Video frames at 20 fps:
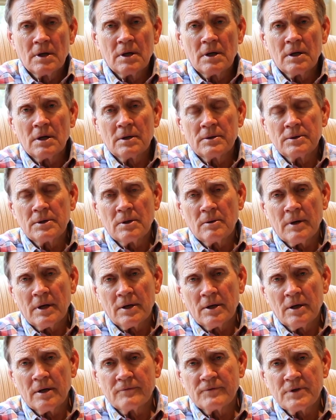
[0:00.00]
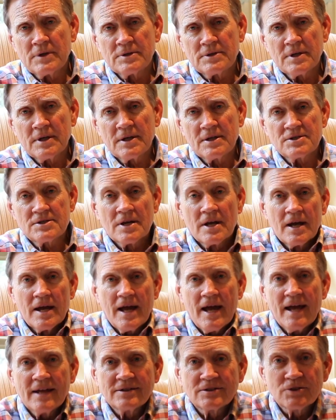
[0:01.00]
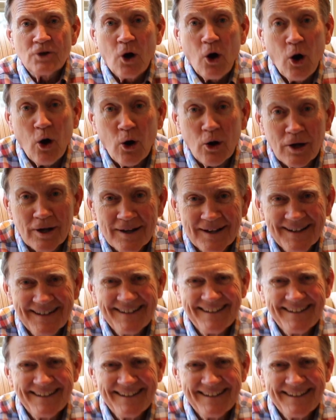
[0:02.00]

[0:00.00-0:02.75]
I love to teach and talk,